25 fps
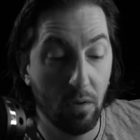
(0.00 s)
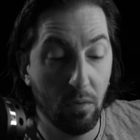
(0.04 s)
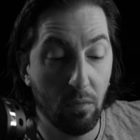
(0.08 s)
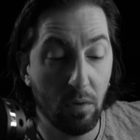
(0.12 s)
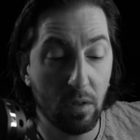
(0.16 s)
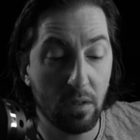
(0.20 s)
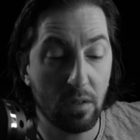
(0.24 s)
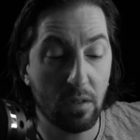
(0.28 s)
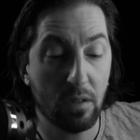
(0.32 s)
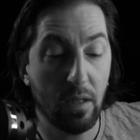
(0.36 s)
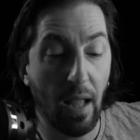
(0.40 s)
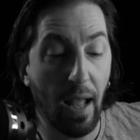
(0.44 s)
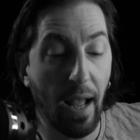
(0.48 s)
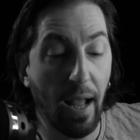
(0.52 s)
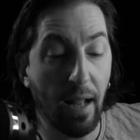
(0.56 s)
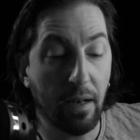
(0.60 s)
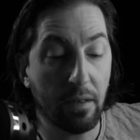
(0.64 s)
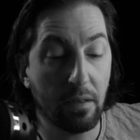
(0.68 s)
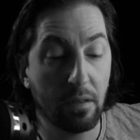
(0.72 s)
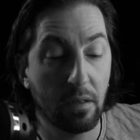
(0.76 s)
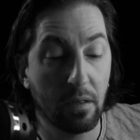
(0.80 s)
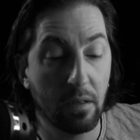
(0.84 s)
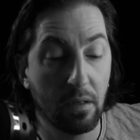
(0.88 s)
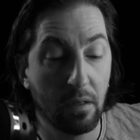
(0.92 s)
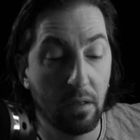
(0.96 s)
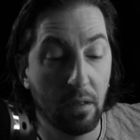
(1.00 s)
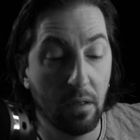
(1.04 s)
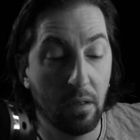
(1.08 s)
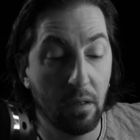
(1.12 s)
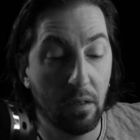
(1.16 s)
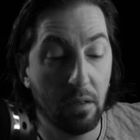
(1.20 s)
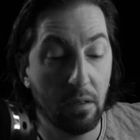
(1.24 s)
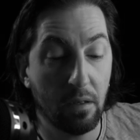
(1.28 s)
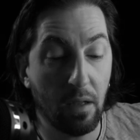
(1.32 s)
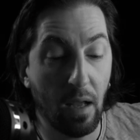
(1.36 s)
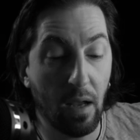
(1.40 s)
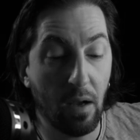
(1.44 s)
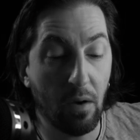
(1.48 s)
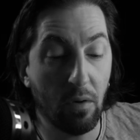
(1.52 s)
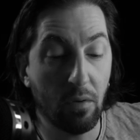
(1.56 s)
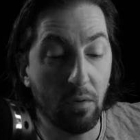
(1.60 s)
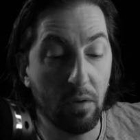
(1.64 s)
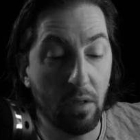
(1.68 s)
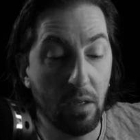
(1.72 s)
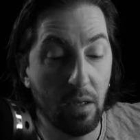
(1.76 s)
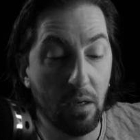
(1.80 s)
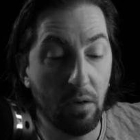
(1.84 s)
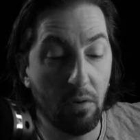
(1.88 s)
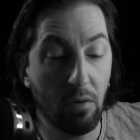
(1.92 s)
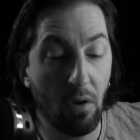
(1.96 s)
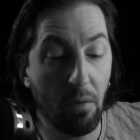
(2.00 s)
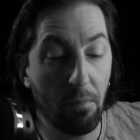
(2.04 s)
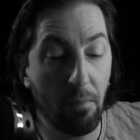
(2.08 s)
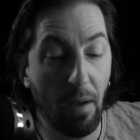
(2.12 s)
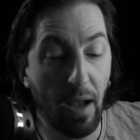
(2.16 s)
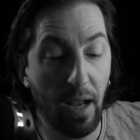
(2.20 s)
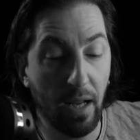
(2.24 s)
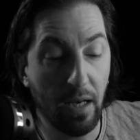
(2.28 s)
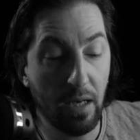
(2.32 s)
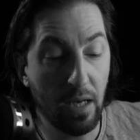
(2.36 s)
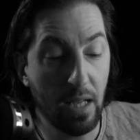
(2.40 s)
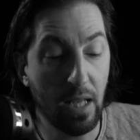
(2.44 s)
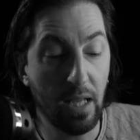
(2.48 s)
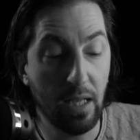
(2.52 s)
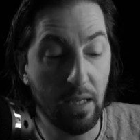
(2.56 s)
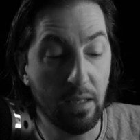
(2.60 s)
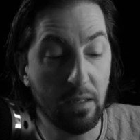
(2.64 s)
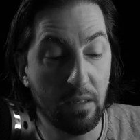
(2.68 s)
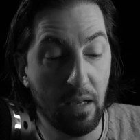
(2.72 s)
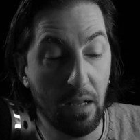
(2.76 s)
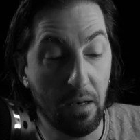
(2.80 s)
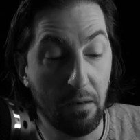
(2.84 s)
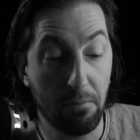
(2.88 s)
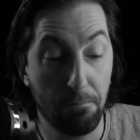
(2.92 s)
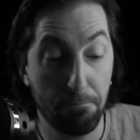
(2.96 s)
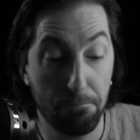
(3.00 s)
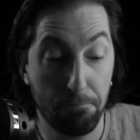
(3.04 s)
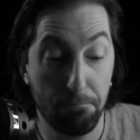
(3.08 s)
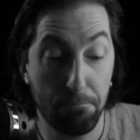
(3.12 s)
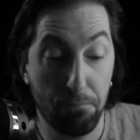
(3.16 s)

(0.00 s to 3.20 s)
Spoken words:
what's that? Down here on my knees and